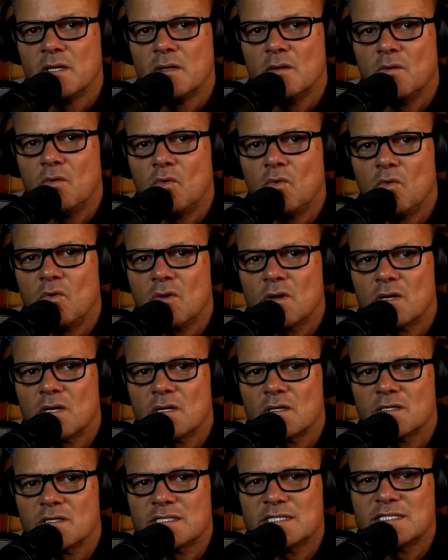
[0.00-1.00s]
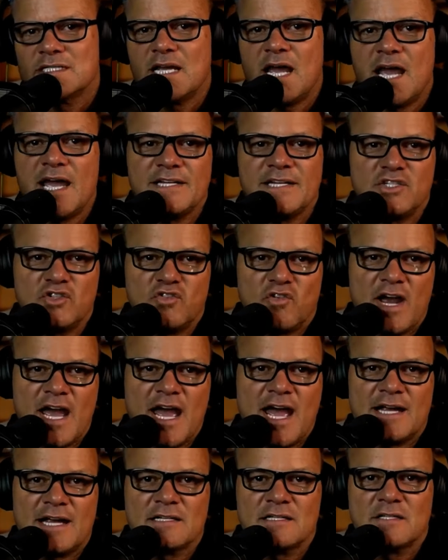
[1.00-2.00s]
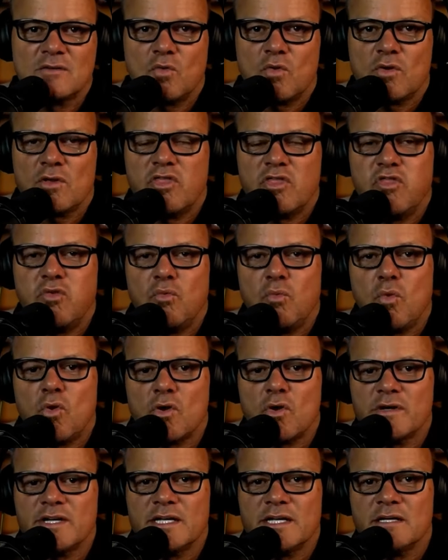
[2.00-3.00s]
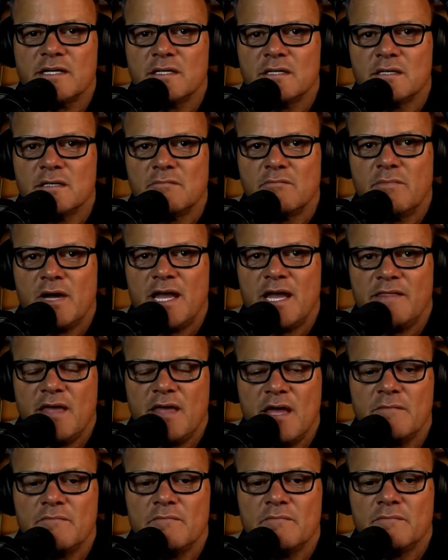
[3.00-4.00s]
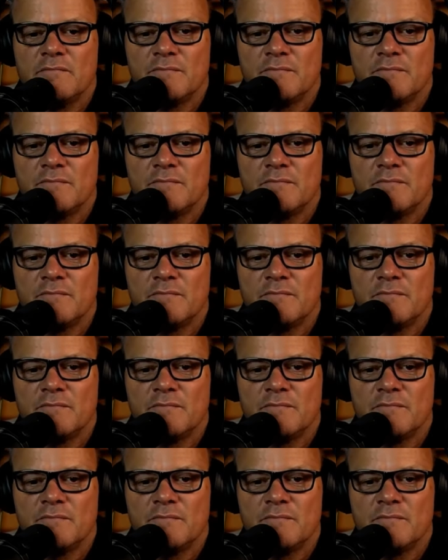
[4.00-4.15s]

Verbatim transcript: or sidetracked or thwarted mm. by them.